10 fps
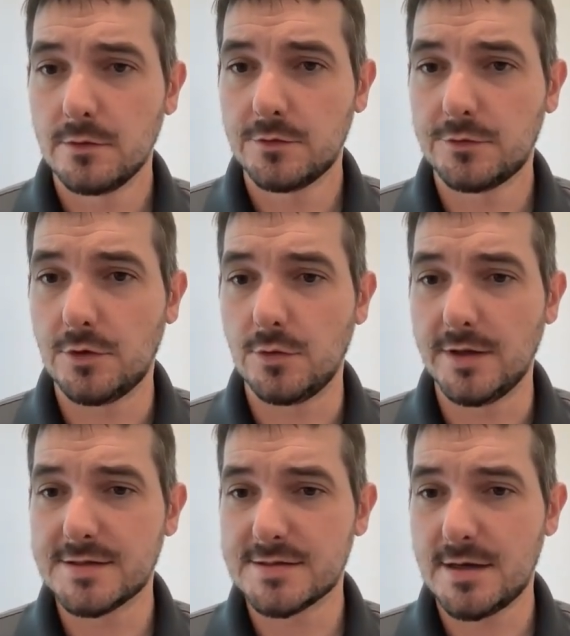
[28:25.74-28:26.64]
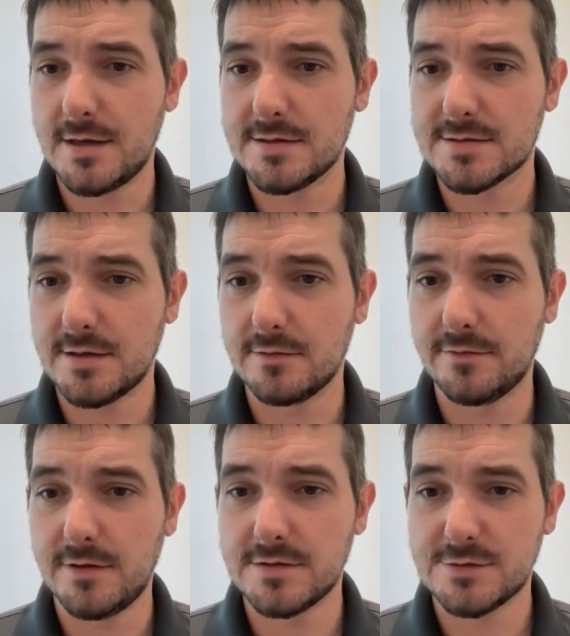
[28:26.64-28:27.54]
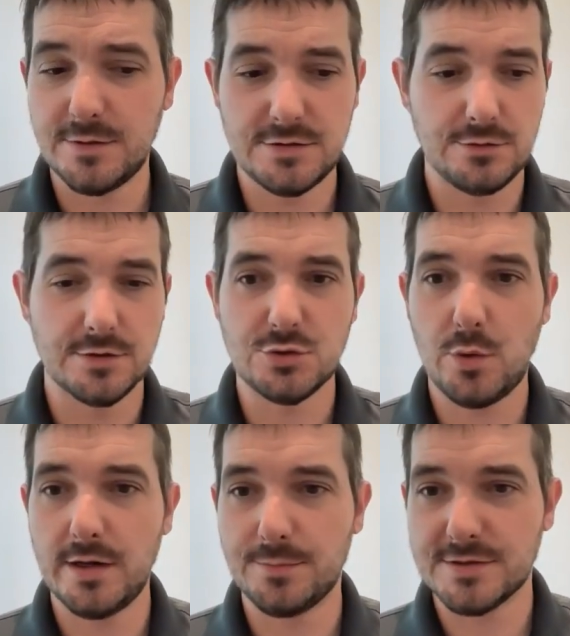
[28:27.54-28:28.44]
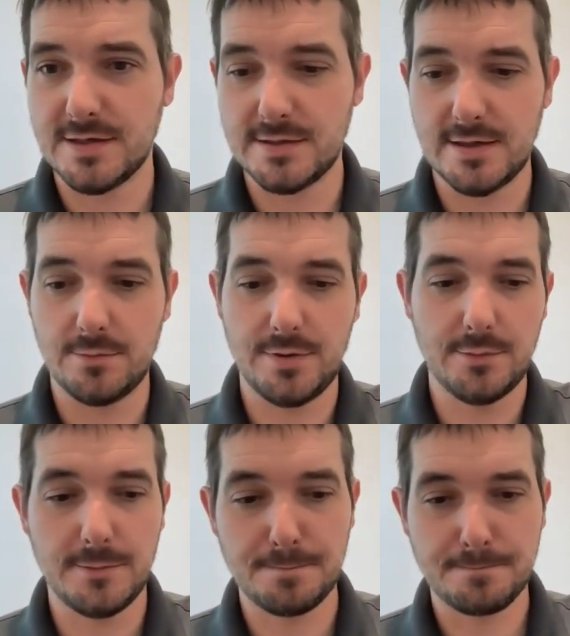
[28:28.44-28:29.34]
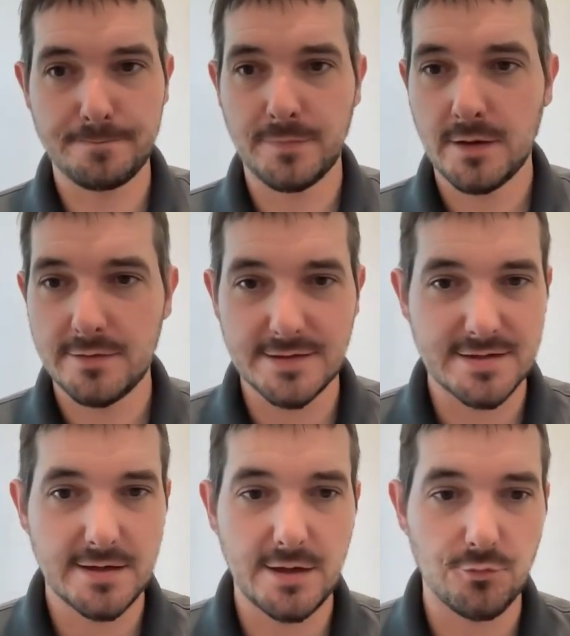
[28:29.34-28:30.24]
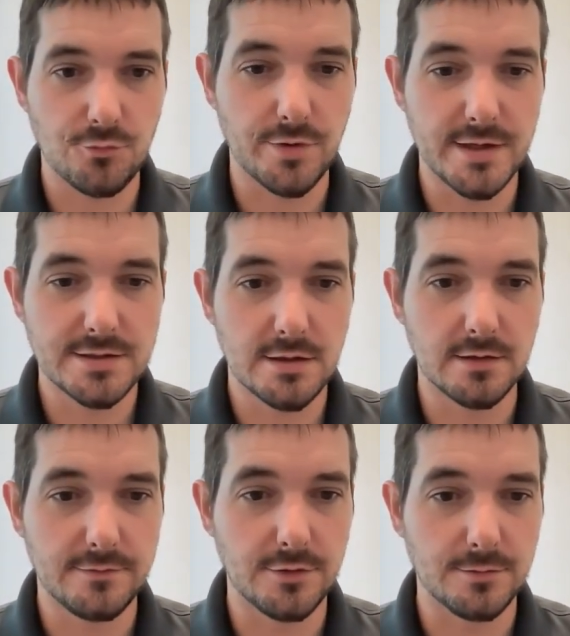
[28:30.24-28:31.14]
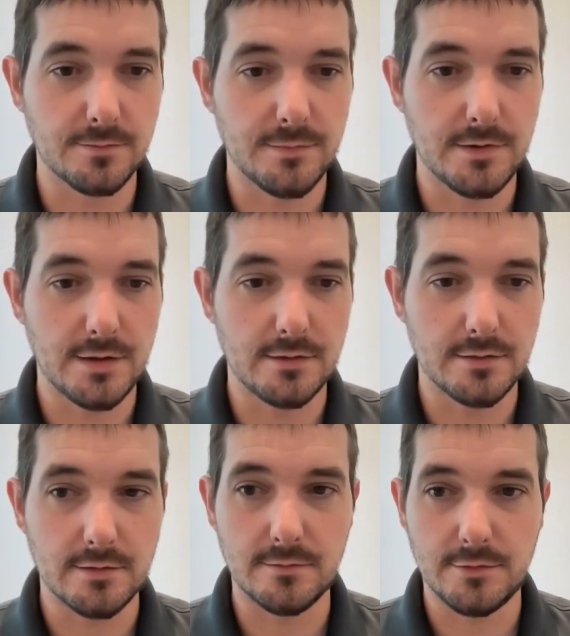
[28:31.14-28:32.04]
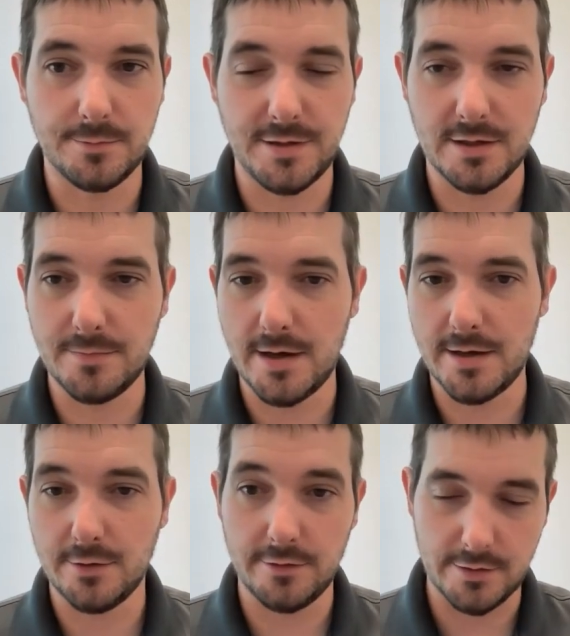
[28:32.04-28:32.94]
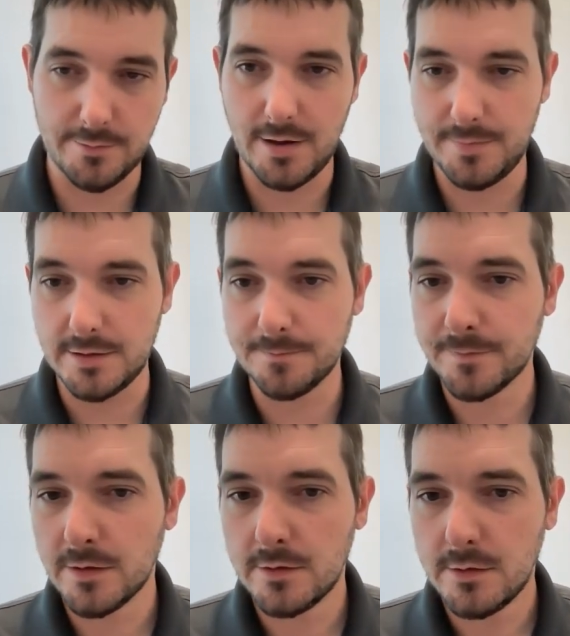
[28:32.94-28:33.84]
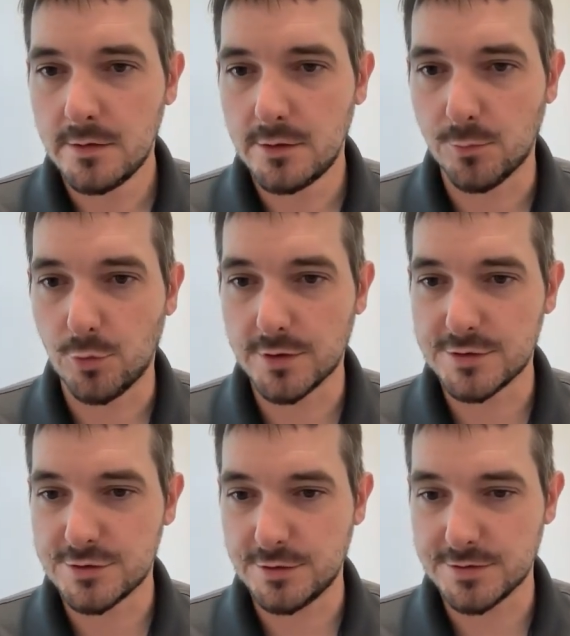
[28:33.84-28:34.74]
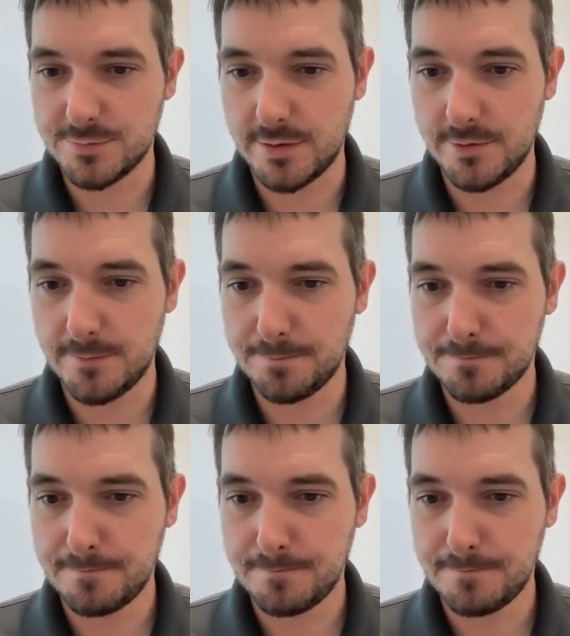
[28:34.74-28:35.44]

So let's say instead of this, we do a 20% down payment. That's going to get rid of your PMI or your MIP, your mortgage insurance premium.